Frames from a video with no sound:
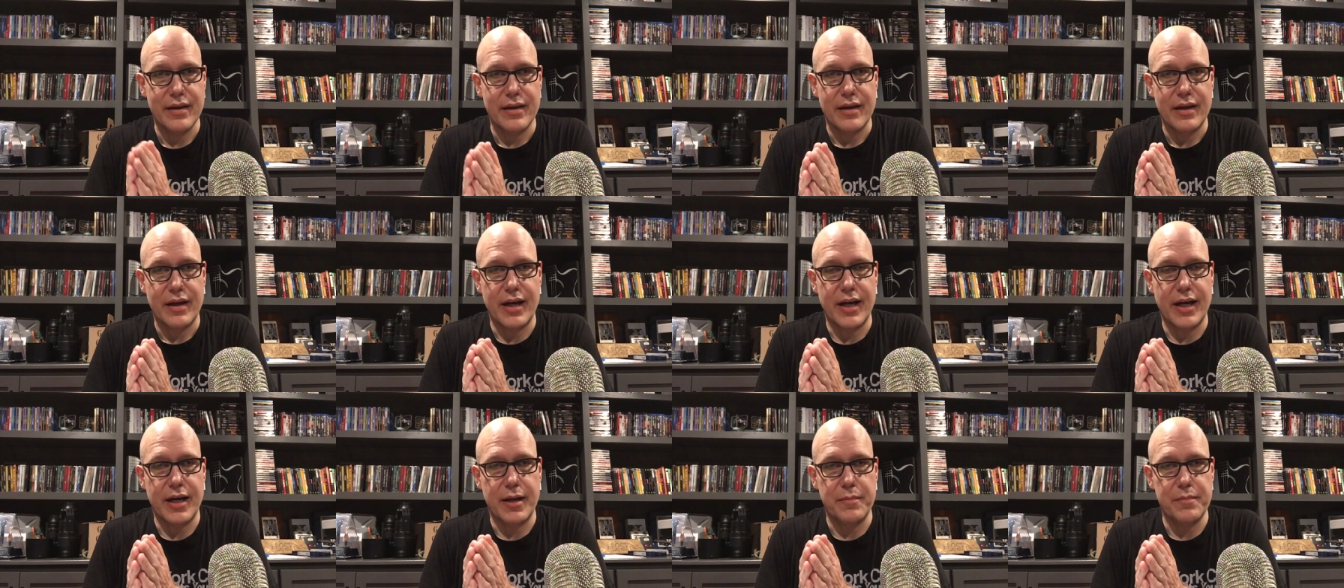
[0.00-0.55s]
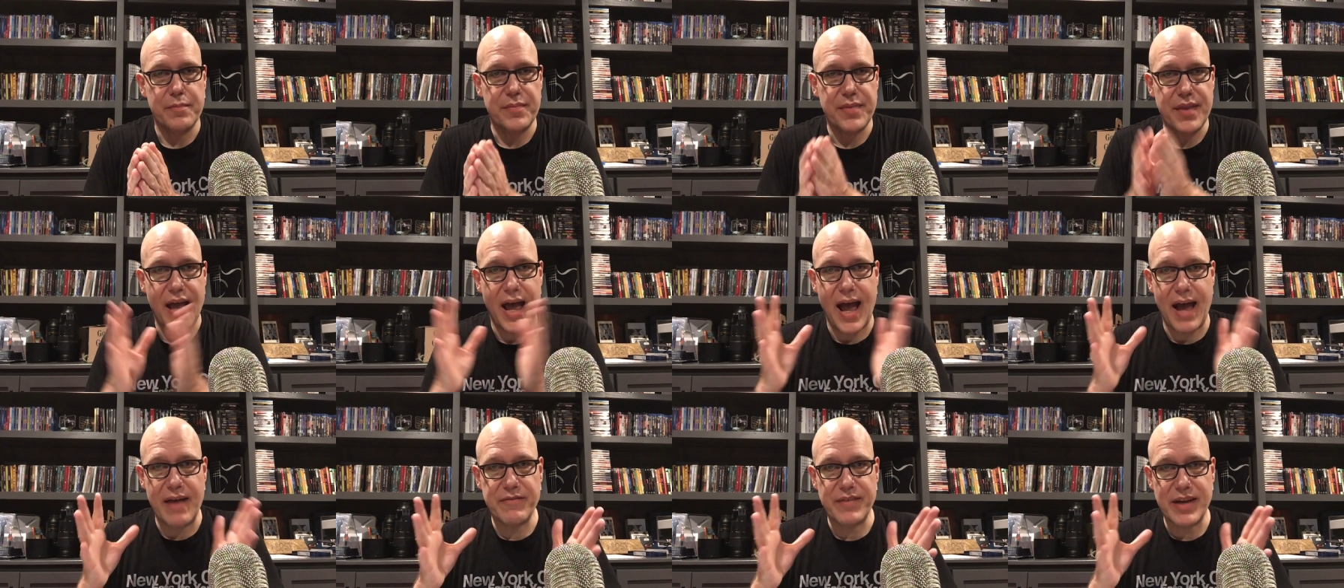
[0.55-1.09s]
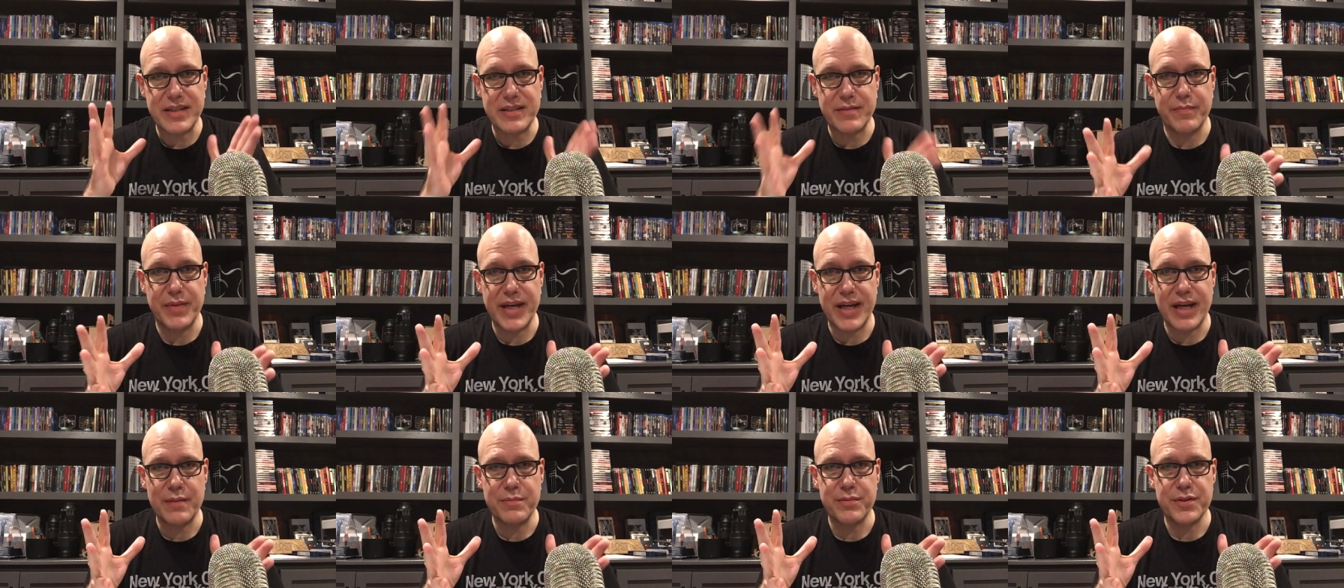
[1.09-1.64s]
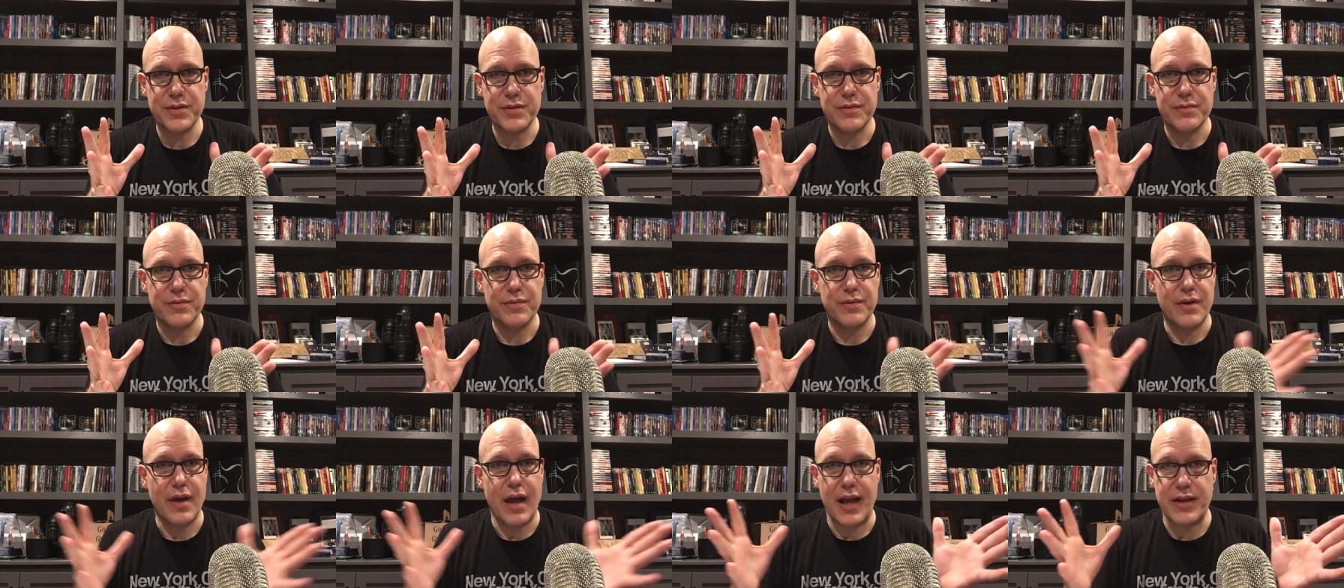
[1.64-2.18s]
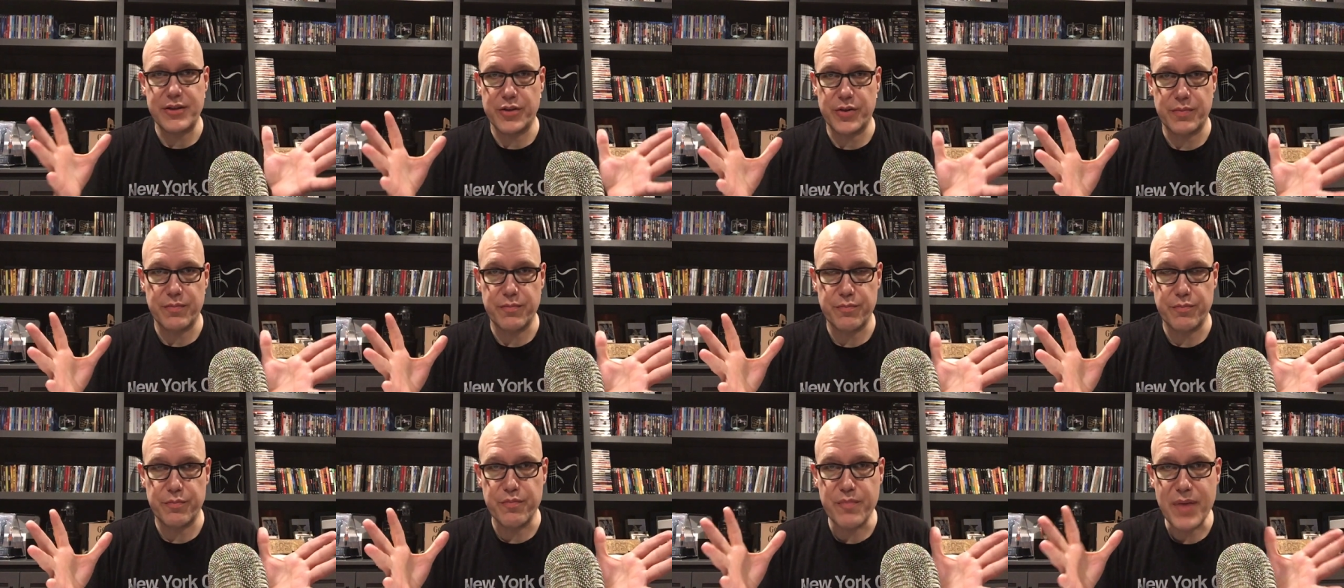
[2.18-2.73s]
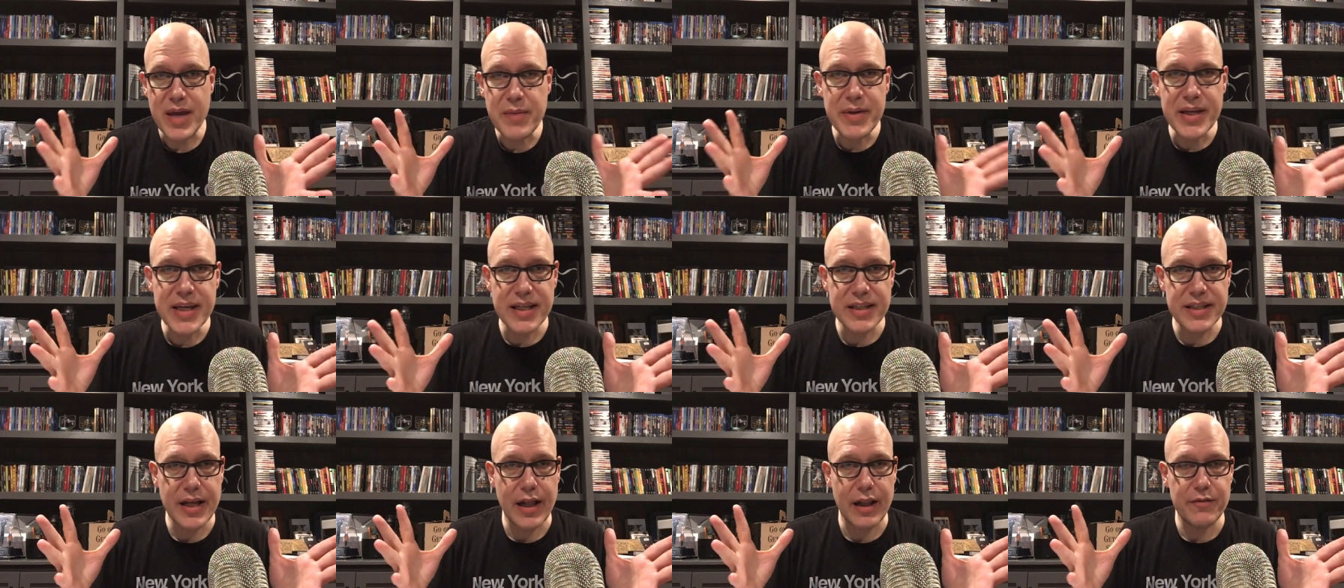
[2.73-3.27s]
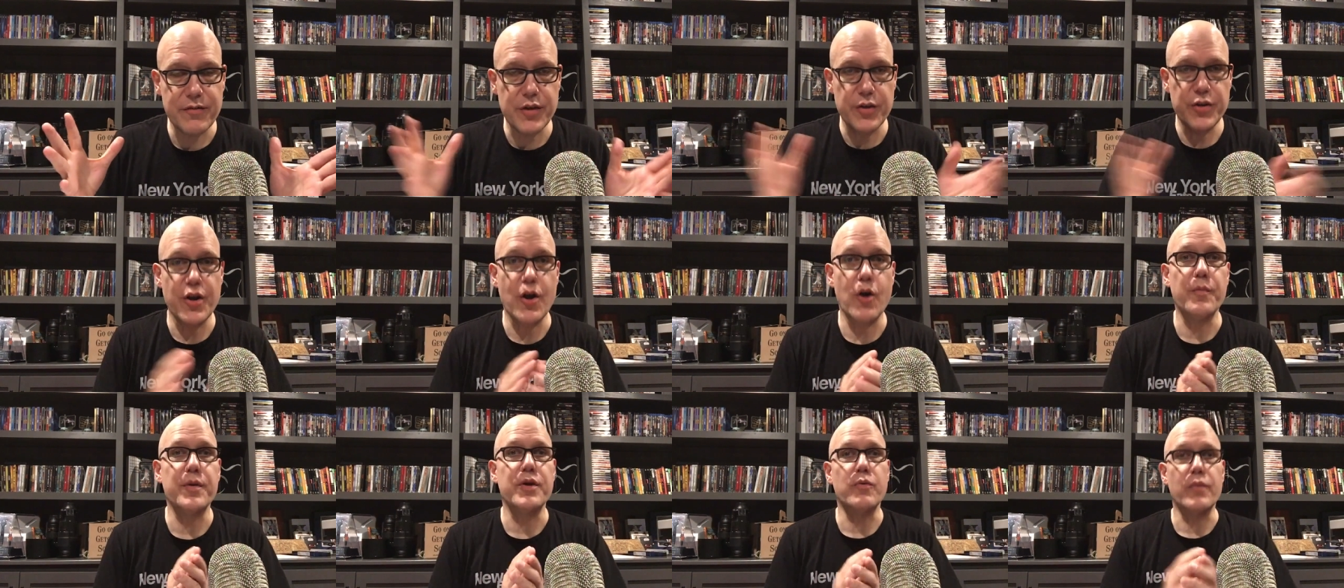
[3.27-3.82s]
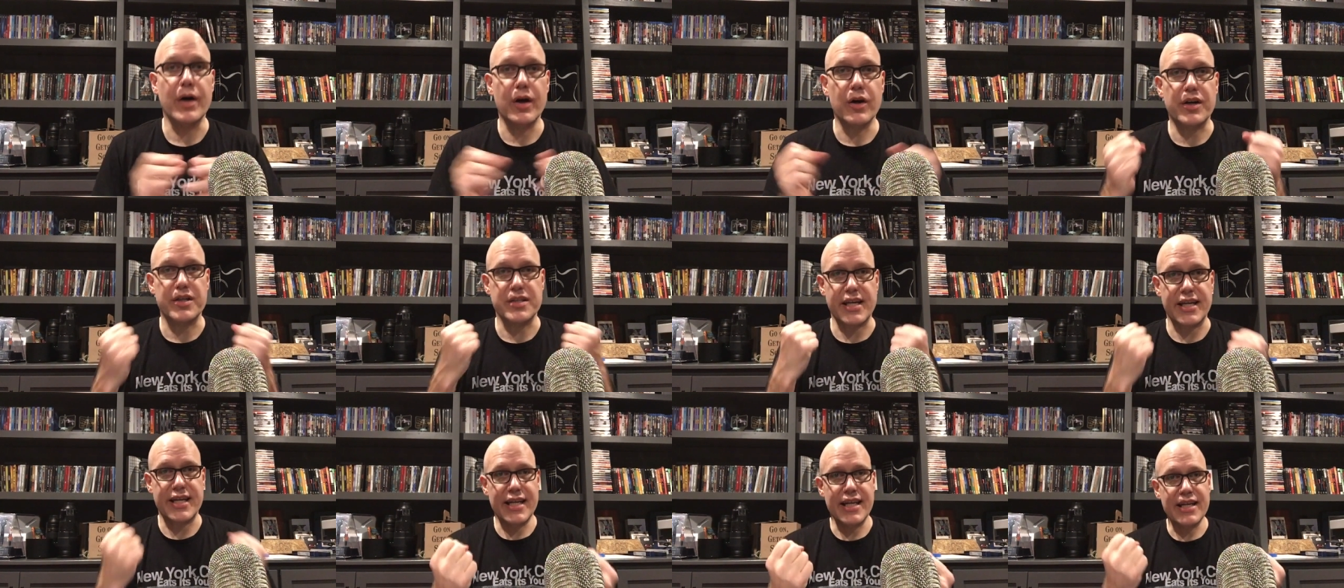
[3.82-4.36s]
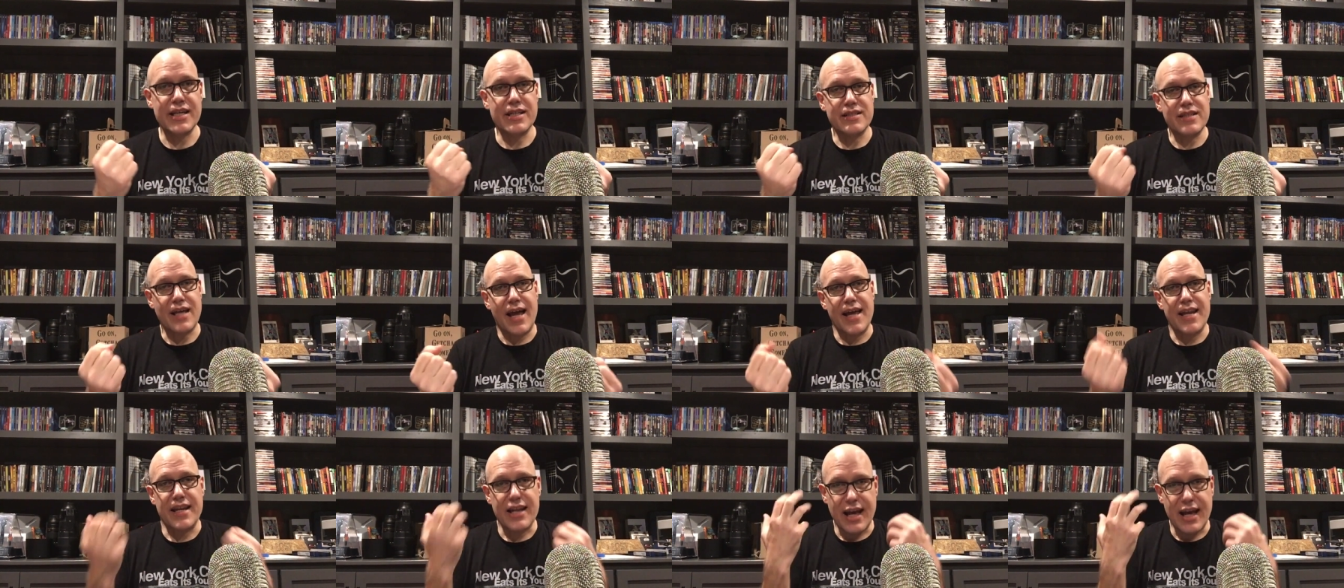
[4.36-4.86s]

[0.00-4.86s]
Um, I've got some pickups, as you maybe can tell if you know me well, because I get excited.